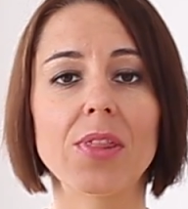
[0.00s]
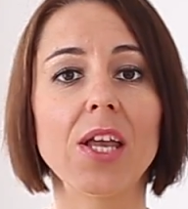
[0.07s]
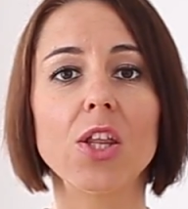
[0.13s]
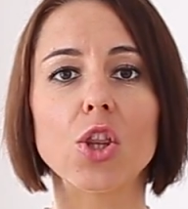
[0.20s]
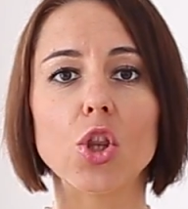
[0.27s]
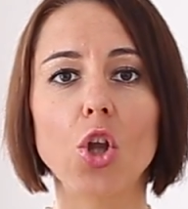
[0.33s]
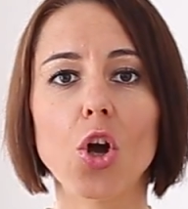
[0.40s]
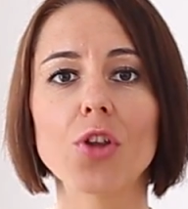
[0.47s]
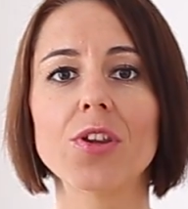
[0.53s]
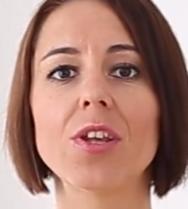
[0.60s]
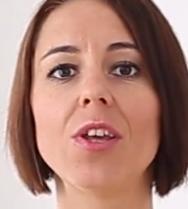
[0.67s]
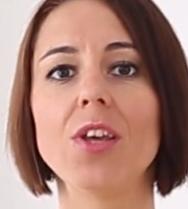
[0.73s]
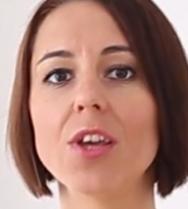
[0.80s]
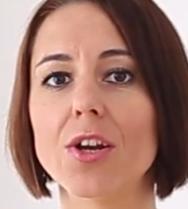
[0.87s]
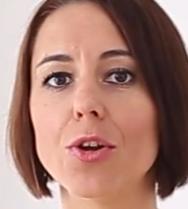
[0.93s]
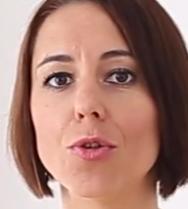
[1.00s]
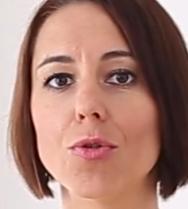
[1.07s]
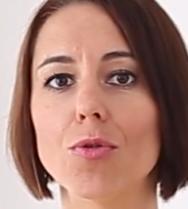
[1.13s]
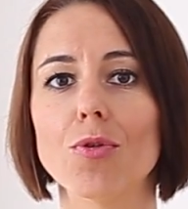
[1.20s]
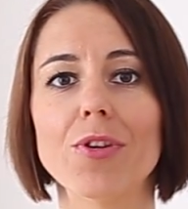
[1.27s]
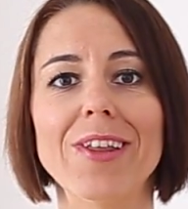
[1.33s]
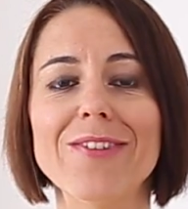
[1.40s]
They don't hear
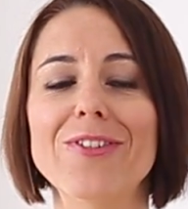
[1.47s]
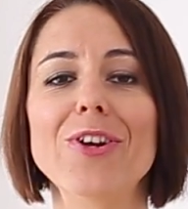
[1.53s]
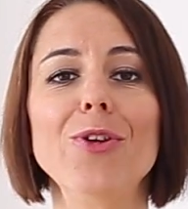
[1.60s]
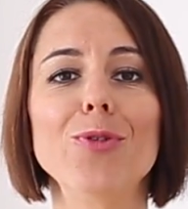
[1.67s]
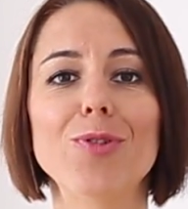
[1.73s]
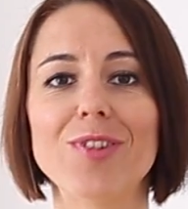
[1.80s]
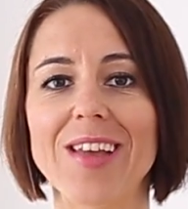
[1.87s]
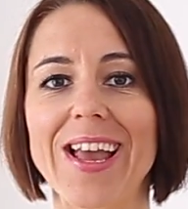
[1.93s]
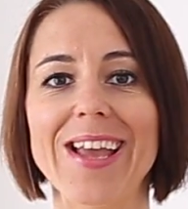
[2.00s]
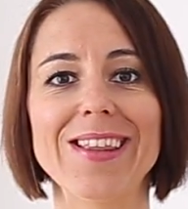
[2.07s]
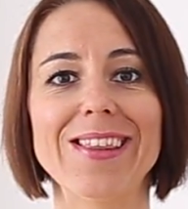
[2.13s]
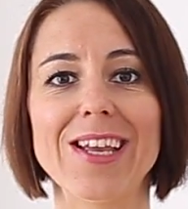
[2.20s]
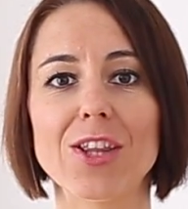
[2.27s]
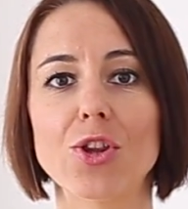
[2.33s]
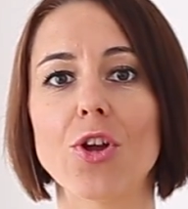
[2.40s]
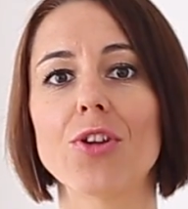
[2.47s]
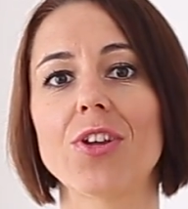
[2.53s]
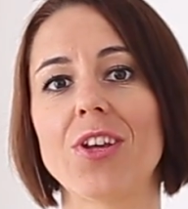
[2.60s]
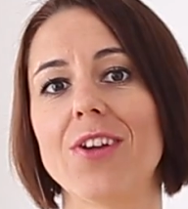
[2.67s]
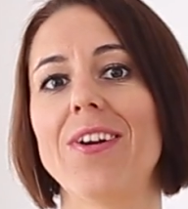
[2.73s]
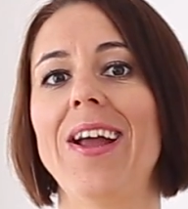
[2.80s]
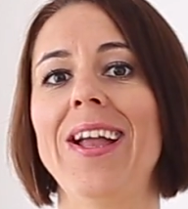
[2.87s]
you. Whatever you say, they
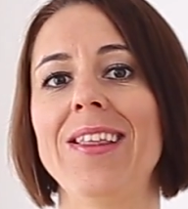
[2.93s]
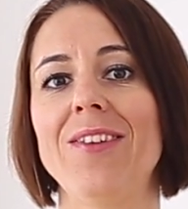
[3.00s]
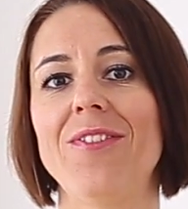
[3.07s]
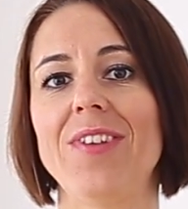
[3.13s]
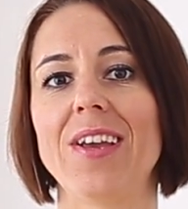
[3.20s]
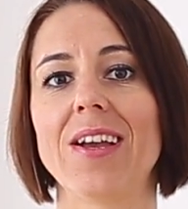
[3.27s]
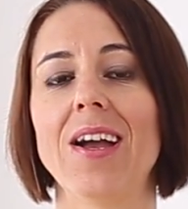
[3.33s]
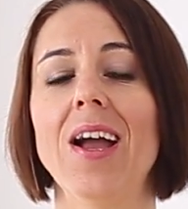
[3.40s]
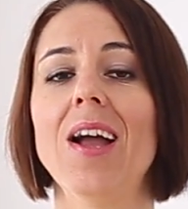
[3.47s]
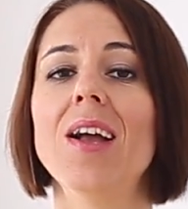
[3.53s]
don't hear anything.